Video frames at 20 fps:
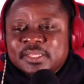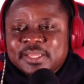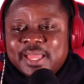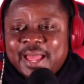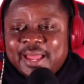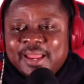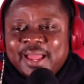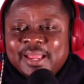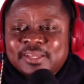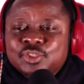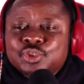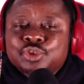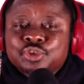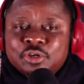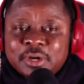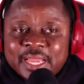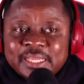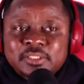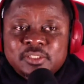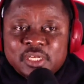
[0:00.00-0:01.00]
I
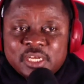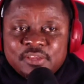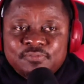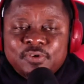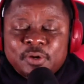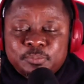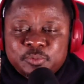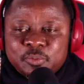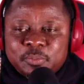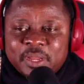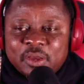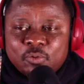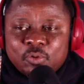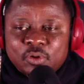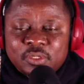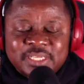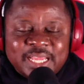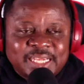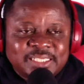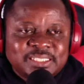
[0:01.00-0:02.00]
try to live up to my
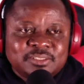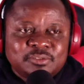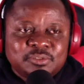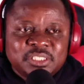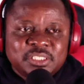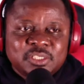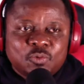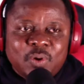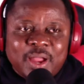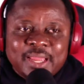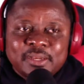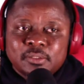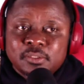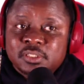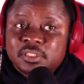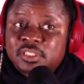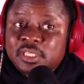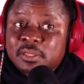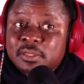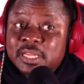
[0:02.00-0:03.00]
word. That's the reason why I don't
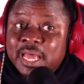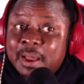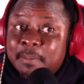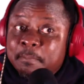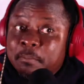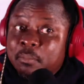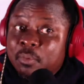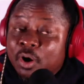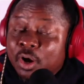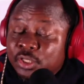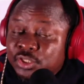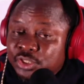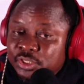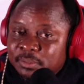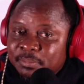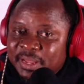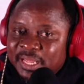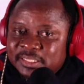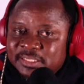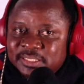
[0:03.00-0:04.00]
say that much
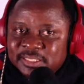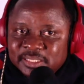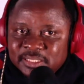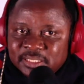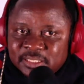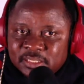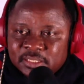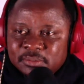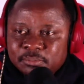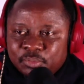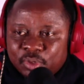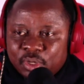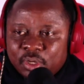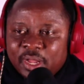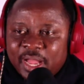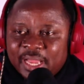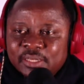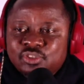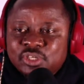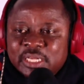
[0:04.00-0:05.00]
about things, but
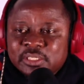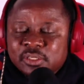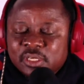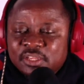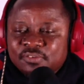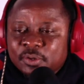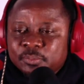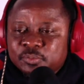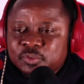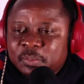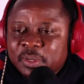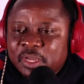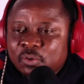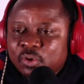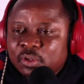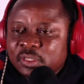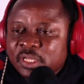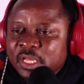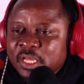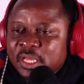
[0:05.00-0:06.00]
I try to live up to my
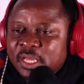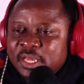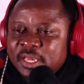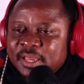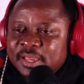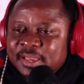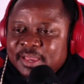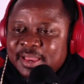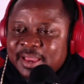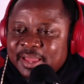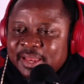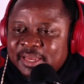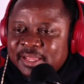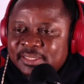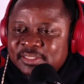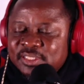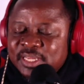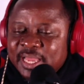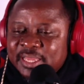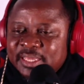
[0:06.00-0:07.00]
word.
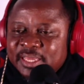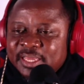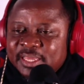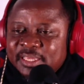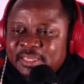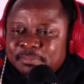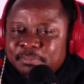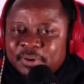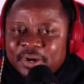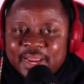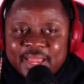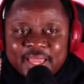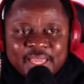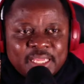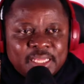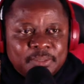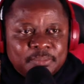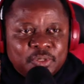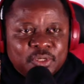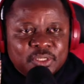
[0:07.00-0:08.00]
Kalejaye
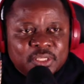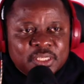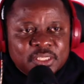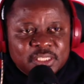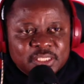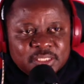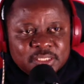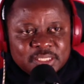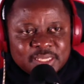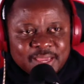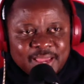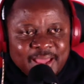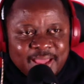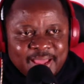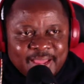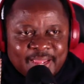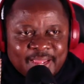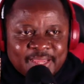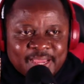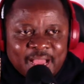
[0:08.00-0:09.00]
Ibrahim. Okay, this
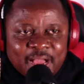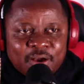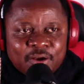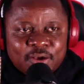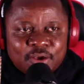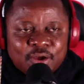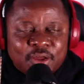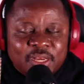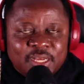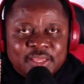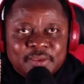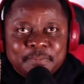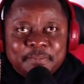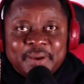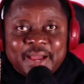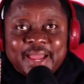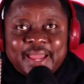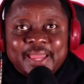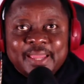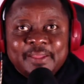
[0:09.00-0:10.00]
guy, I'll call him
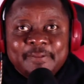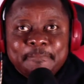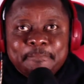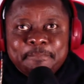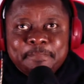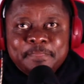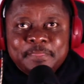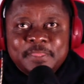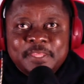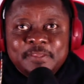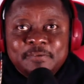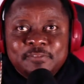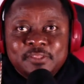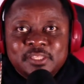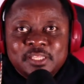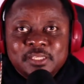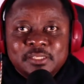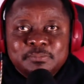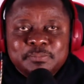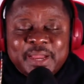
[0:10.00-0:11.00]
my
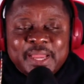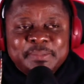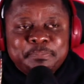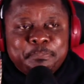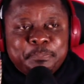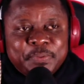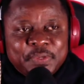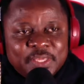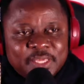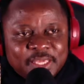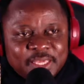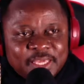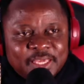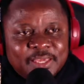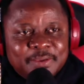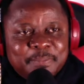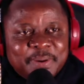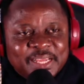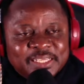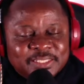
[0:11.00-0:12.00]

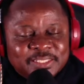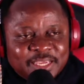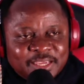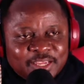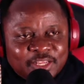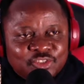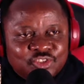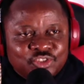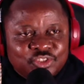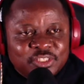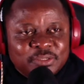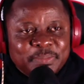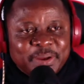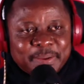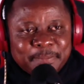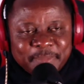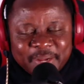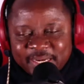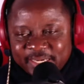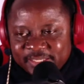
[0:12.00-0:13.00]
PA, my secretary, my
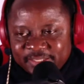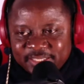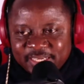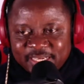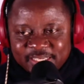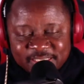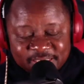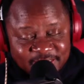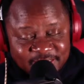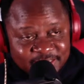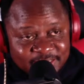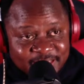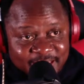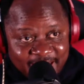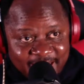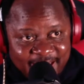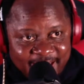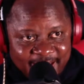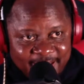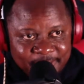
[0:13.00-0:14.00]
manager. This
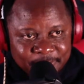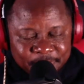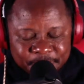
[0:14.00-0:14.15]
guy,